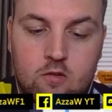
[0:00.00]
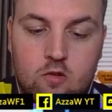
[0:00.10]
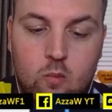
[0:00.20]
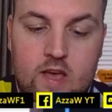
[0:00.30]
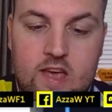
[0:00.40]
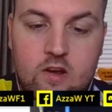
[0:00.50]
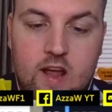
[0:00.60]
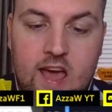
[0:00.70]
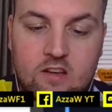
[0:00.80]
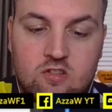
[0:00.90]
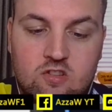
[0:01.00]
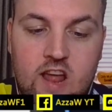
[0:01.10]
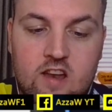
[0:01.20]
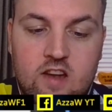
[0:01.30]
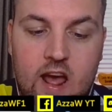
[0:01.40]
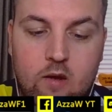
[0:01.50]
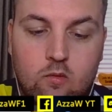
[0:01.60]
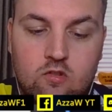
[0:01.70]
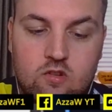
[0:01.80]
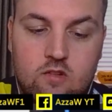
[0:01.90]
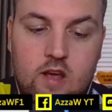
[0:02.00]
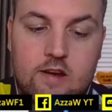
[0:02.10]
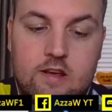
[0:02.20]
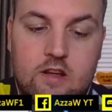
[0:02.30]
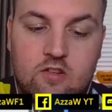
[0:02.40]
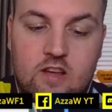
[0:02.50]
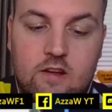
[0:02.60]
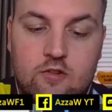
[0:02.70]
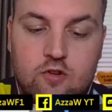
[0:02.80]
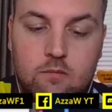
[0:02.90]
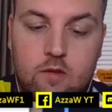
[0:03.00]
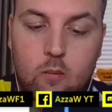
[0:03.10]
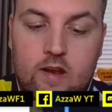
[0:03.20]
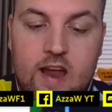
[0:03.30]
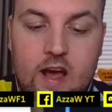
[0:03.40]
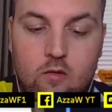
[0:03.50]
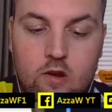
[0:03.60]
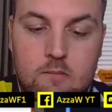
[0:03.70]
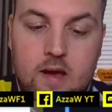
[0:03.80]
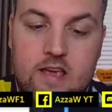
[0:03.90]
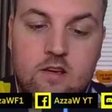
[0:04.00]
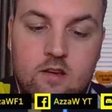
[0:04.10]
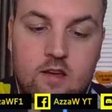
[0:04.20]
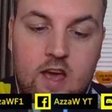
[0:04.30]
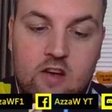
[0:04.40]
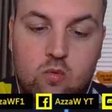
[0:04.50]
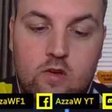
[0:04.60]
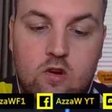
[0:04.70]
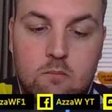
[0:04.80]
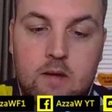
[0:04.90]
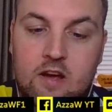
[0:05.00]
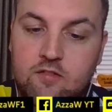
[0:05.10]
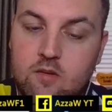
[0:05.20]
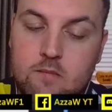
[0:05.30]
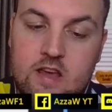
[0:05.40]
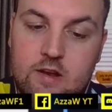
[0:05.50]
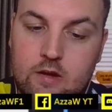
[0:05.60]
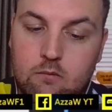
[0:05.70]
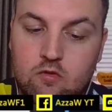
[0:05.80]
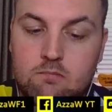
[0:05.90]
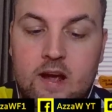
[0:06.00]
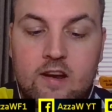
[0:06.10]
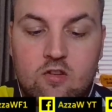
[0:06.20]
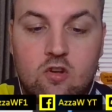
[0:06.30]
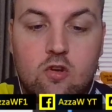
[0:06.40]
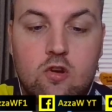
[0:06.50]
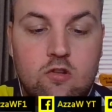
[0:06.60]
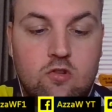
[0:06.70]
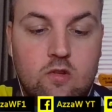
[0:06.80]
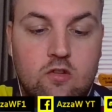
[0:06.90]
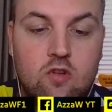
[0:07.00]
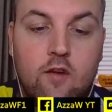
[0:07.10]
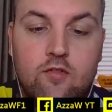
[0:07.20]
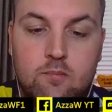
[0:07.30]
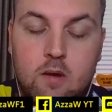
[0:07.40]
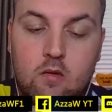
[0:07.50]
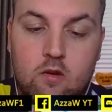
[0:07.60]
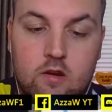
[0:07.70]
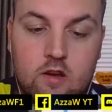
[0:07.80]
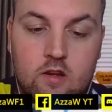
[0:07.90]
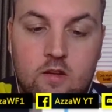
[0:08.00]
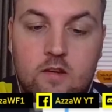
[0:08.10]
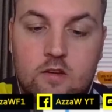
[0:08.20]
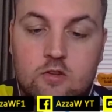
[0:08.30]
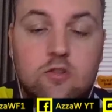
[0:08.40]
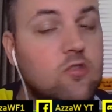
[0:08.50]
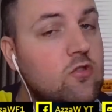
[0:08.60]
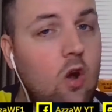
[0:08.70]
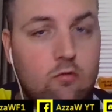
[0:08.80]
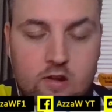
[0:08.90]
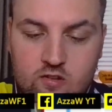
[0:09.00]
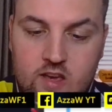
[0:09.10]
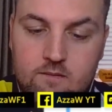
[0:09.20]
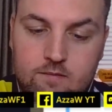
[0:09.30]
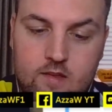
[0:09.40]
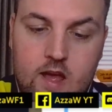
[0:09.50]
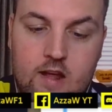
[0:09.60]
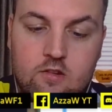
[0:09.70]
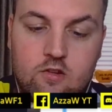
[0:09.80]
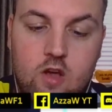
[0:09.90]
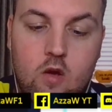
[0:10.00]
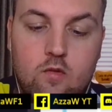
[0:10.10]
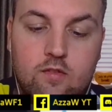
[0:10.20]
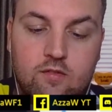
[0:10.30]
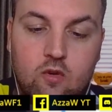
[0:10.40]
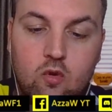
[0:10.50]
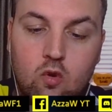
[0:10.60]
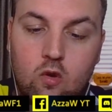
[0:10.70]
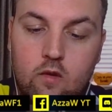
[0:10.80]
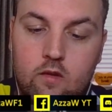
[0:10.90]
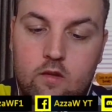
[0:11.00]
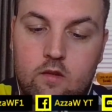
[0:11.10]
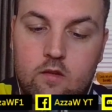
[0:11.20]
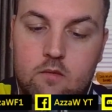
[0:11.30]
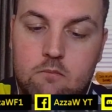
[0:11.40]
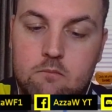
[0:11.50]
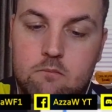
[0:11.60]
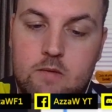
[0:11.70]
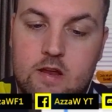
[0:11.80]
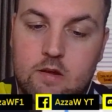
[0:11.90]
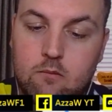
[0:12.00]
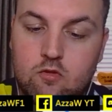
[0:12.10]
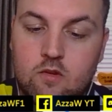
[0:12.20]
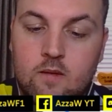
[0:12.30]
We're going to extend out. And you can see the jump that we're now going to make as we come back for mediums. Magnussen could do the softs, but I'm going to just not risk it and go for mediums.